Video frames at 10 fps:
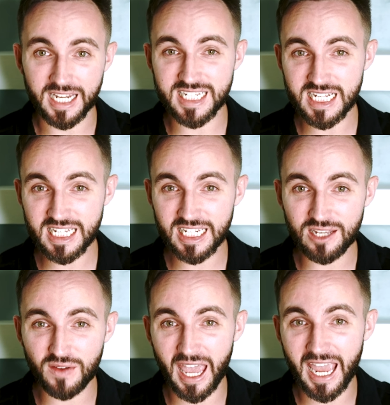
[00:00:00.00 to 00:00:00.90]
It doesn't
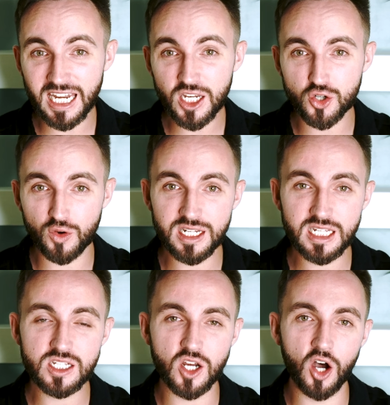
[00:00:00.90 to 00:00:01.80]
leave any
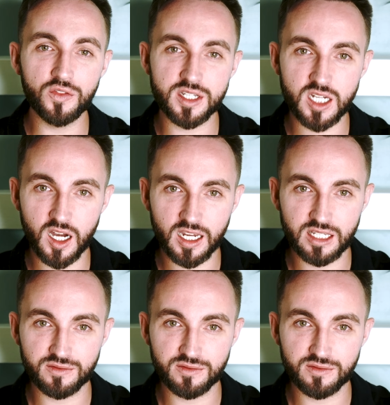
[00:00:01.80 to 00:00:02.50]
traces on the target